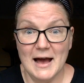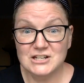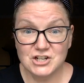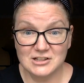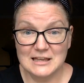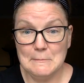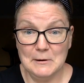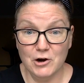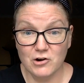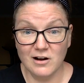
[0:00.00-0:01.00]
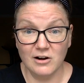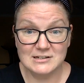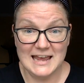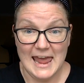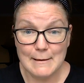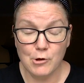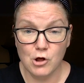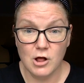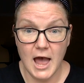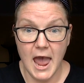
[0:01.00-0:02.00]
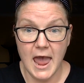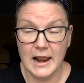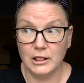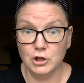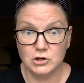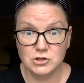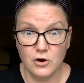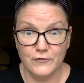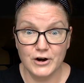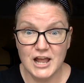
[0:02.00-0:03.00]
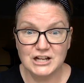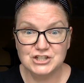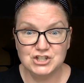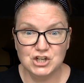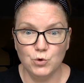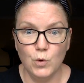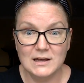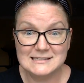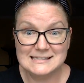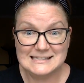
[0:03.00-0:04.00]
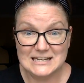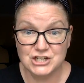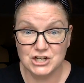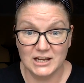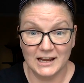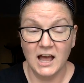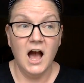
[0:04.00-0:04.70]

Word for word: magically appeared at our table and I looked over and she was stitching.